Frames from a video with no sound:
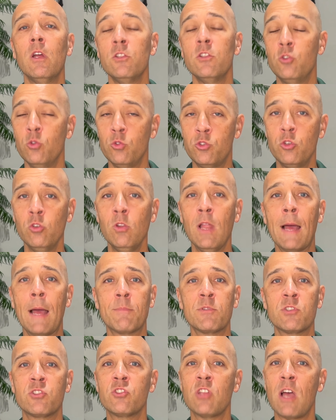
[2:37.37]
do 2
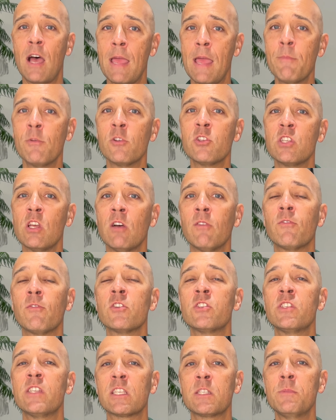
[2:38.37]
laps, time yourself for
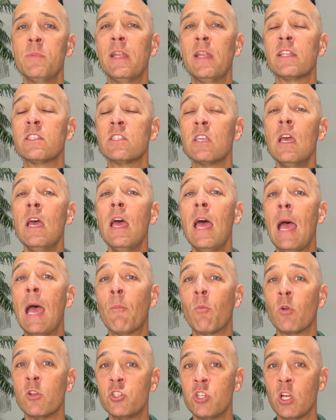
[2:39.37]
6 minutes,
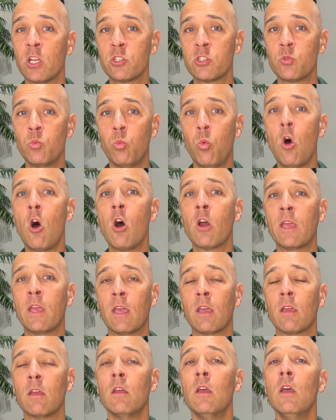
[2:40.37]
and we're just
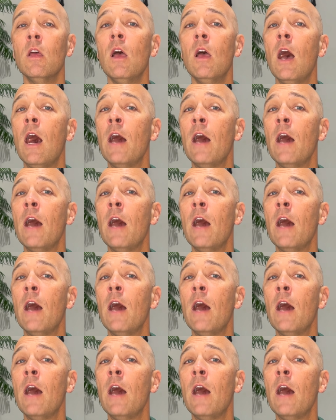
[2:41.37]
walking.